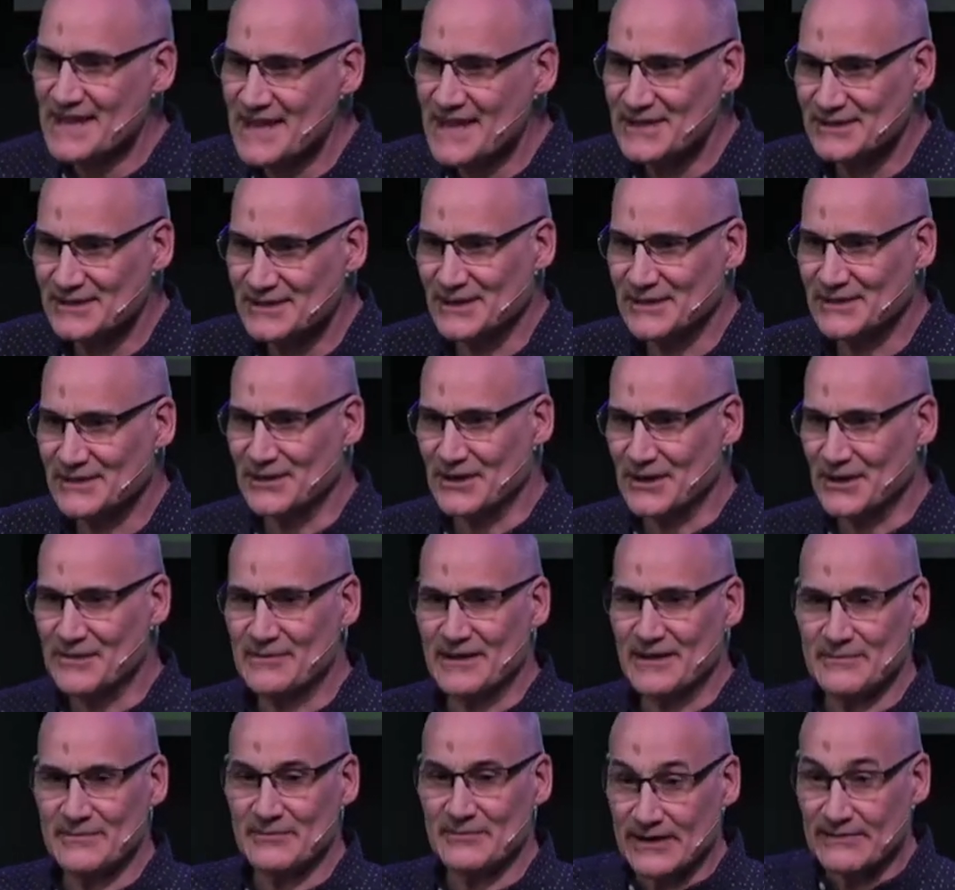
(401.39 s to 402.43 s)
Do, do you know what I mean?
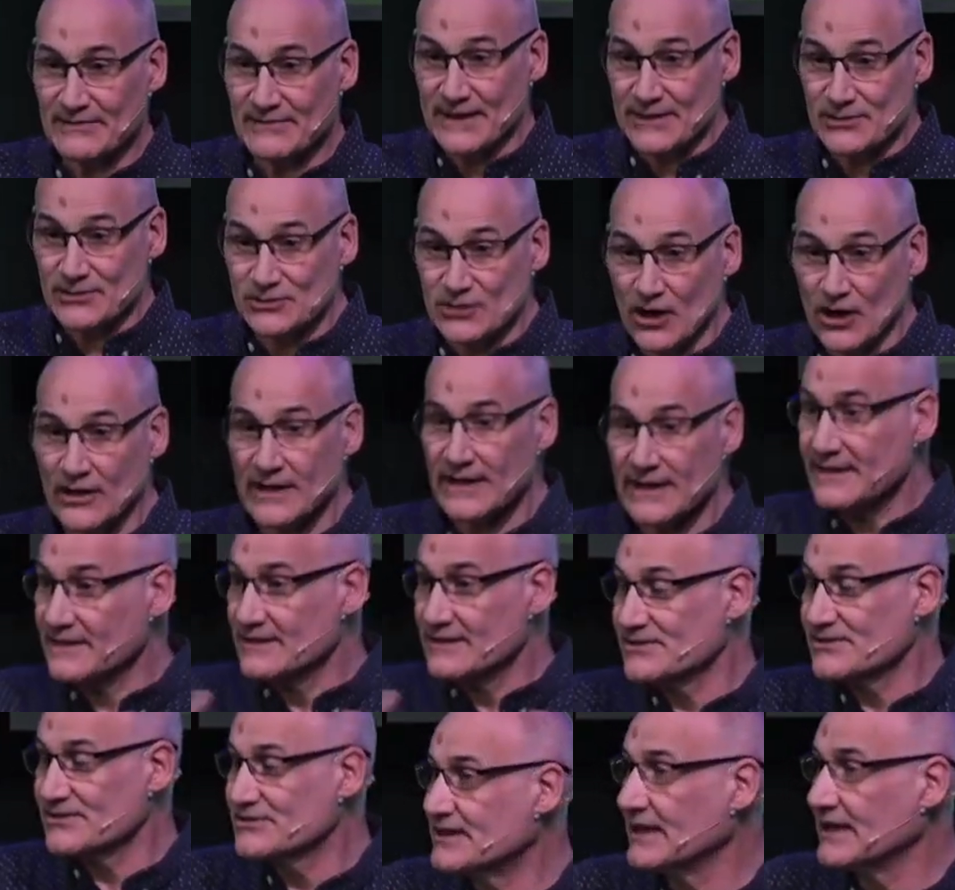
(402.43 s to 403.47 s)
But if you enjoy it, you
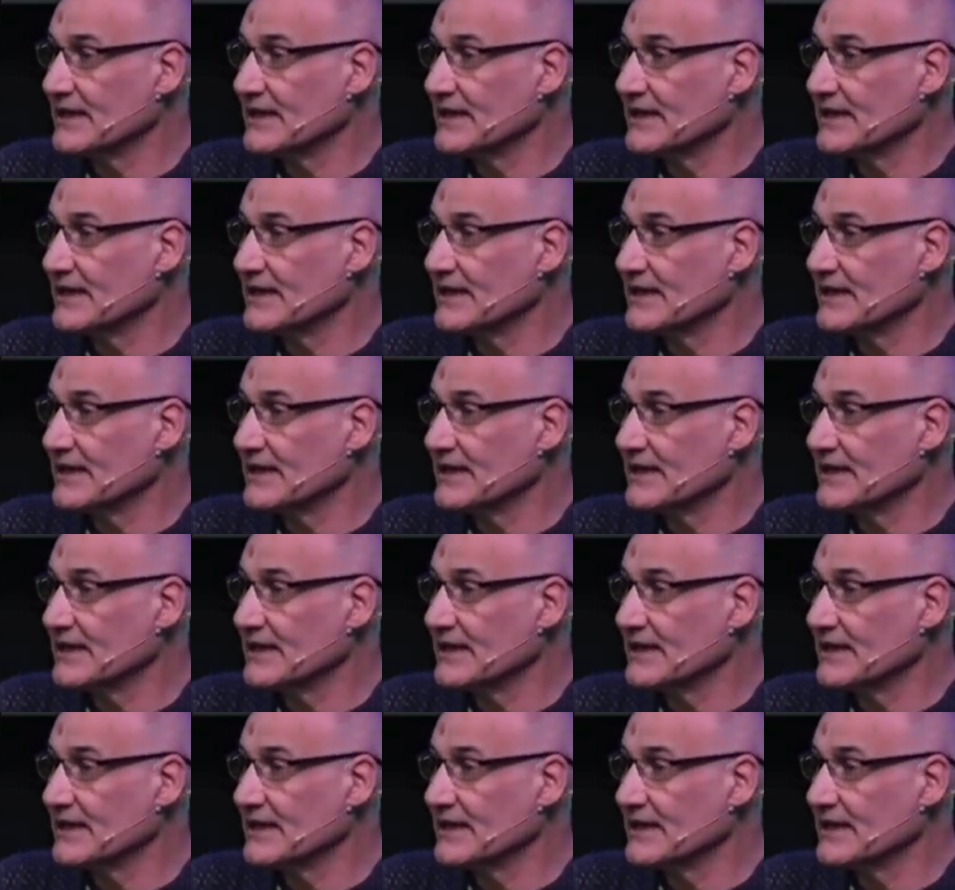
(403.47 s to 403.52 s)
stick